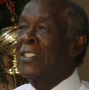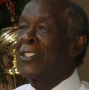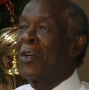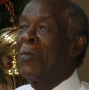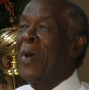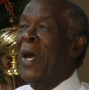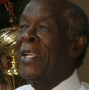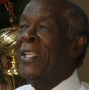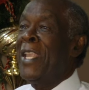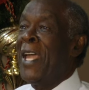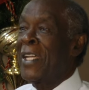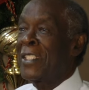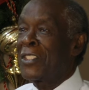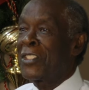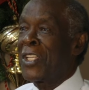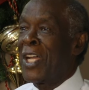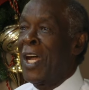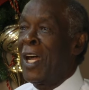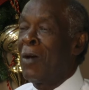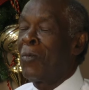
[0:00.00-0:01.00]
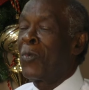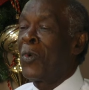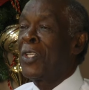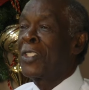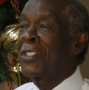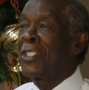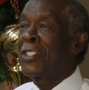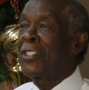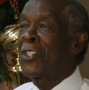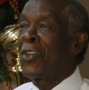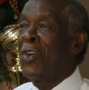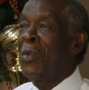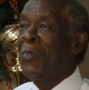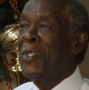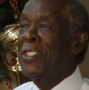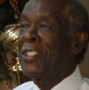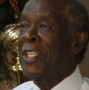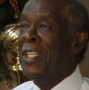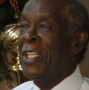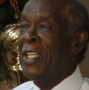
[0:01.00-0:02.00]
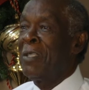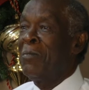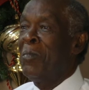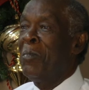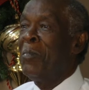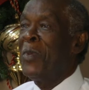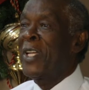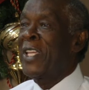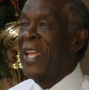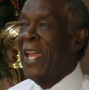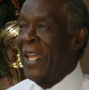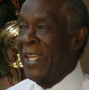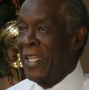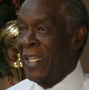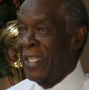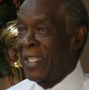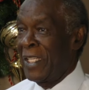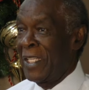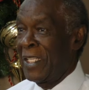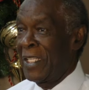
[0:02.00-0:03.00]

And so my next job was the sewing machine mechanic.